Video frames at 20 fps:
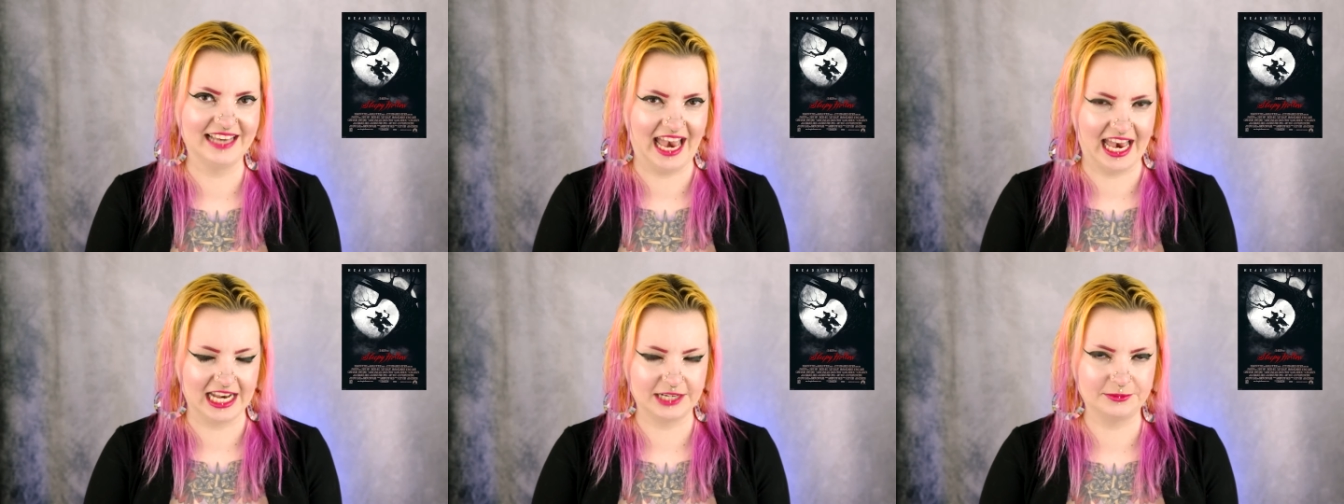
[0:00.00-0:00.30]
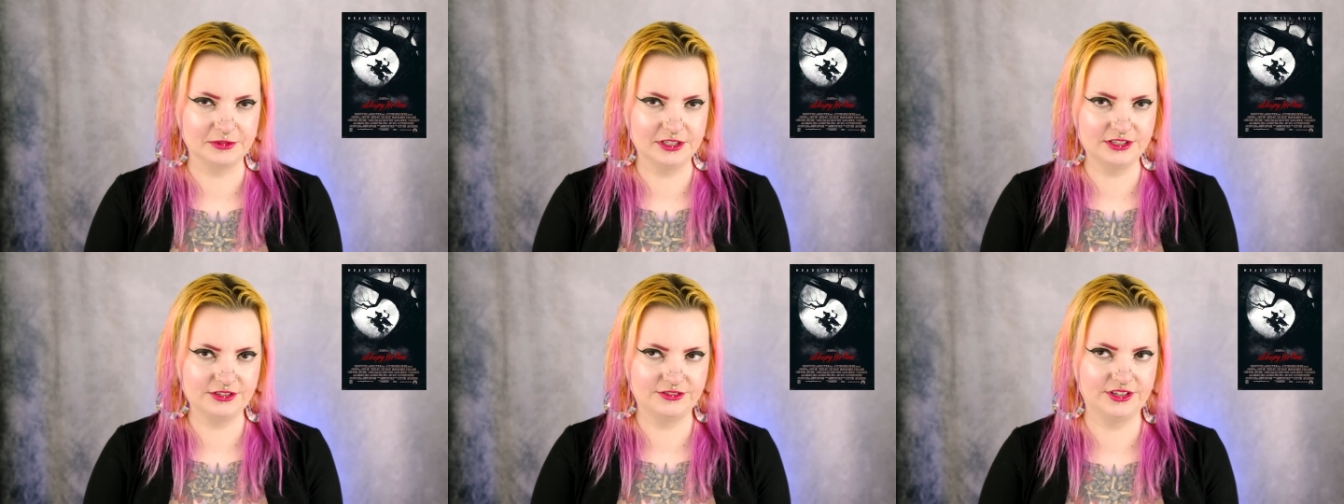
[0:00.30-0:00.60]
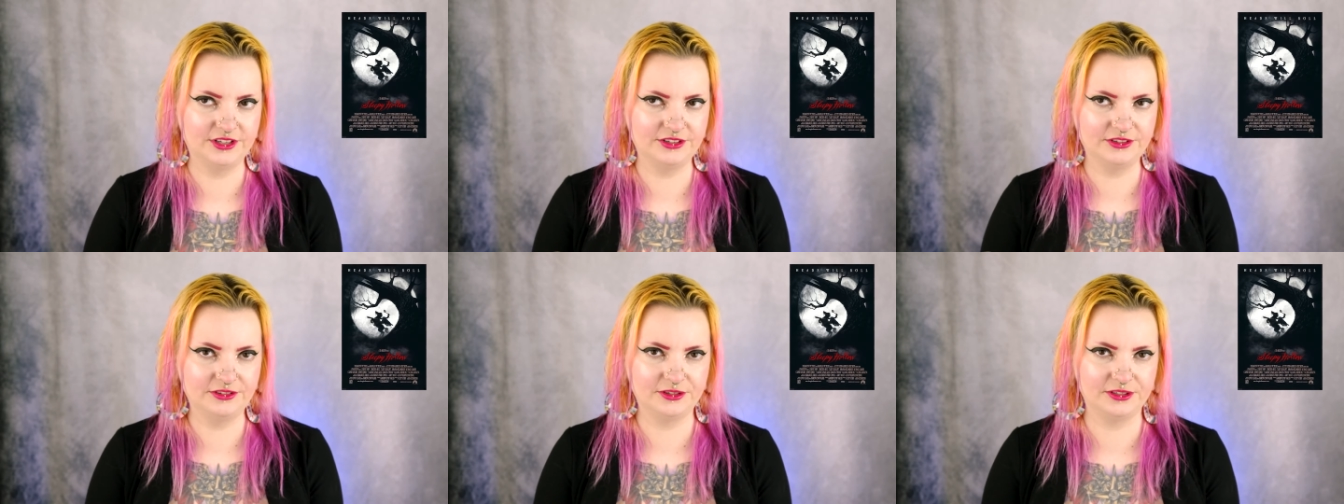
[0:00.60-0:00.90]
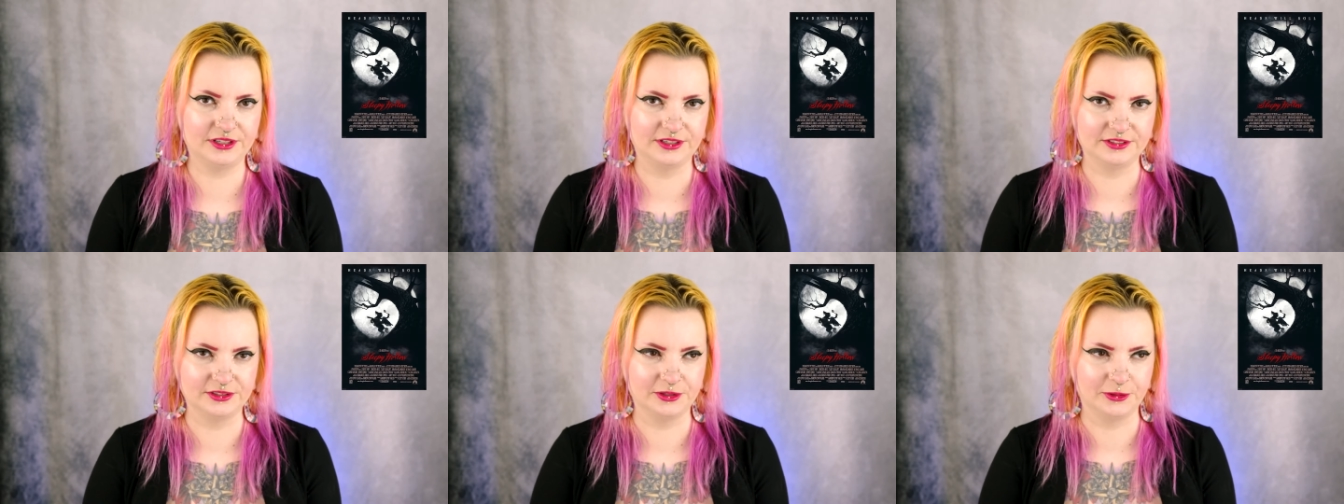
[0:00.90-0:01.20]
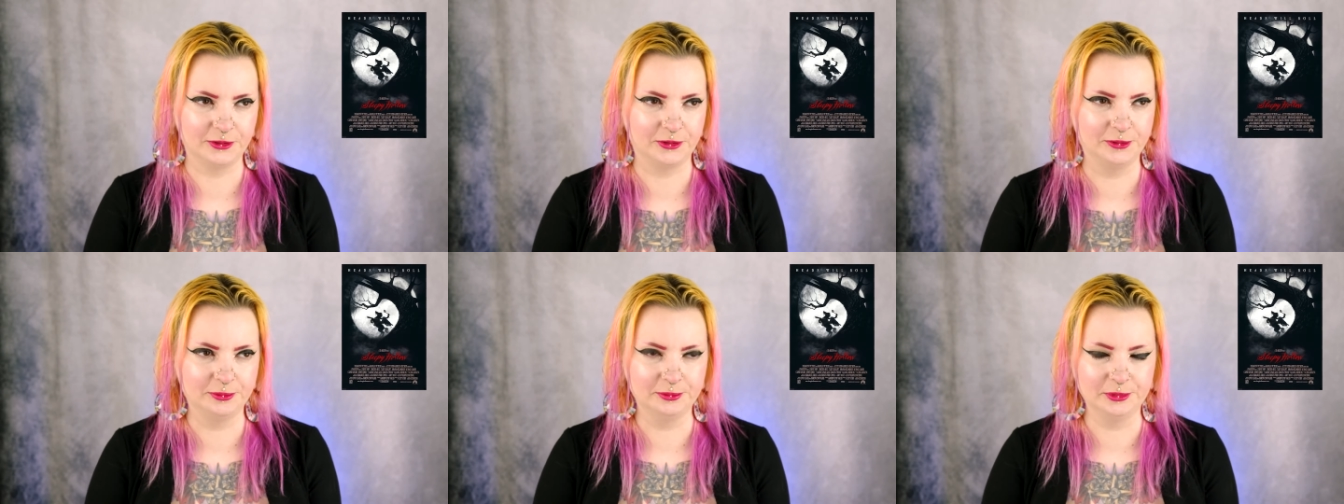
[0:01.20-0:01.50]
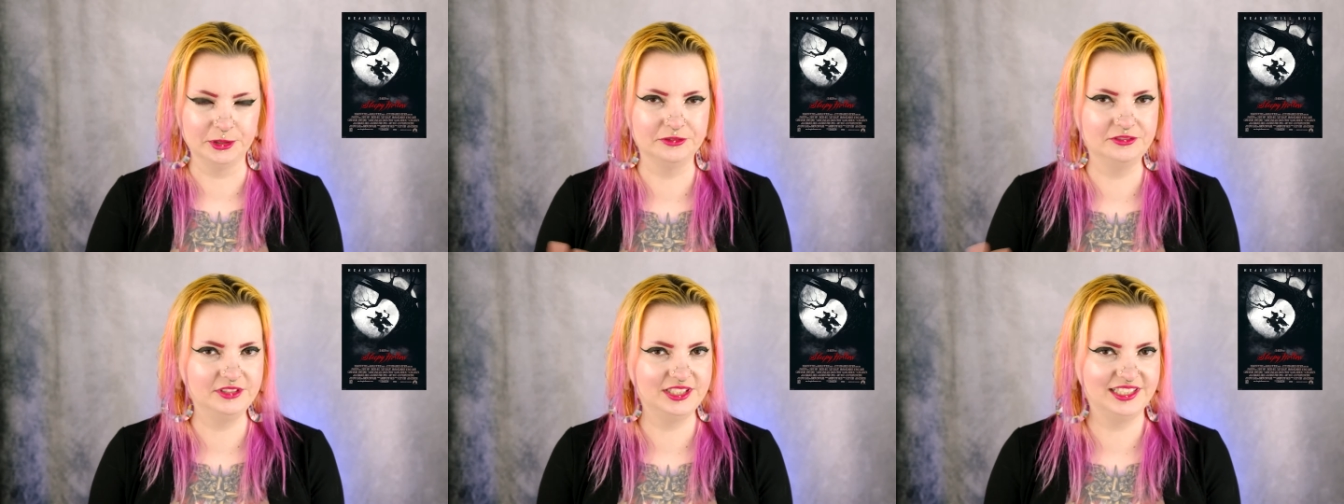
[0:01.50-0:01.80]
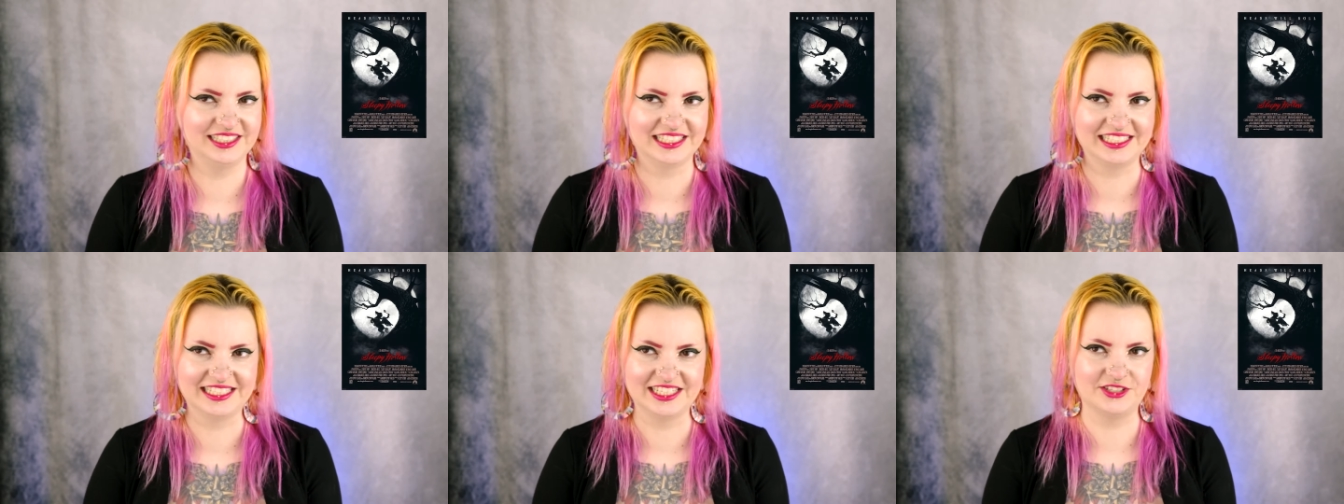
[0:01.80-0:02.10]
atmosphere throughout the whole movie
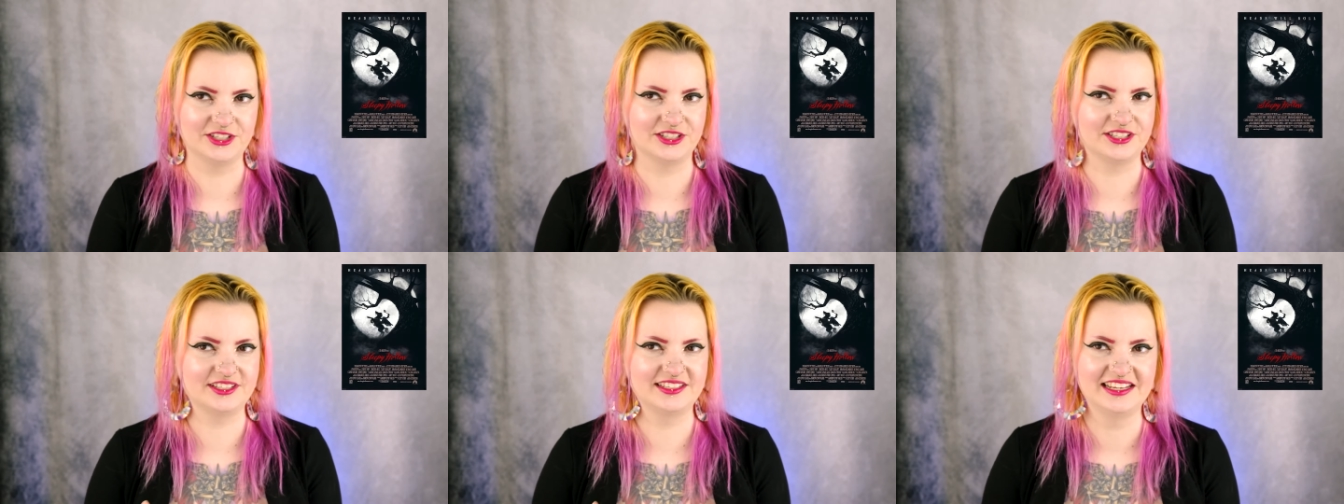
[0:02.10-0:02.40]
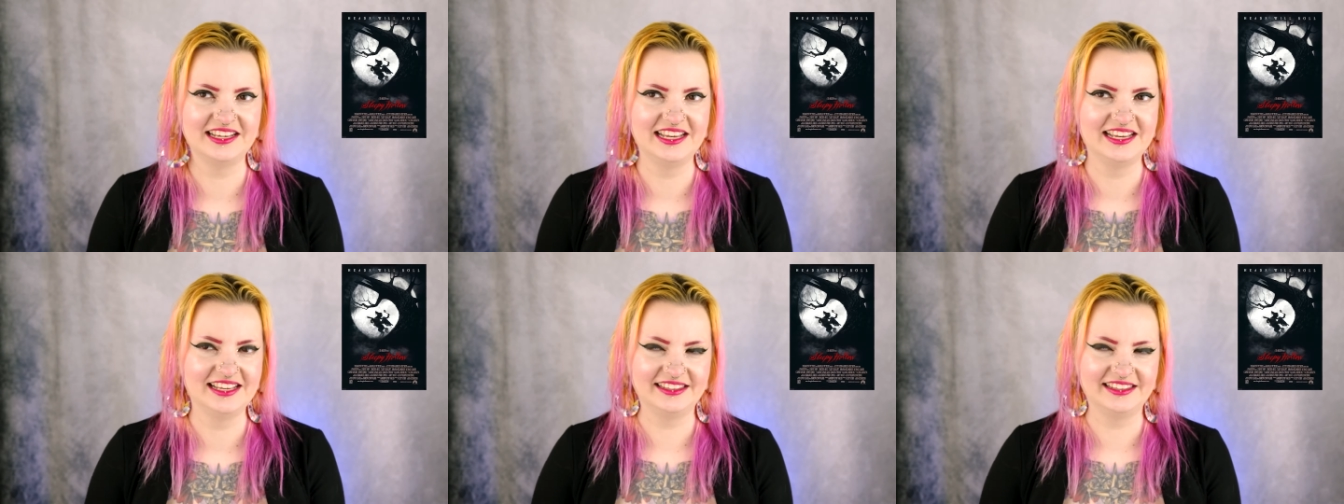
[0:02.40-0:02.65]
that I just,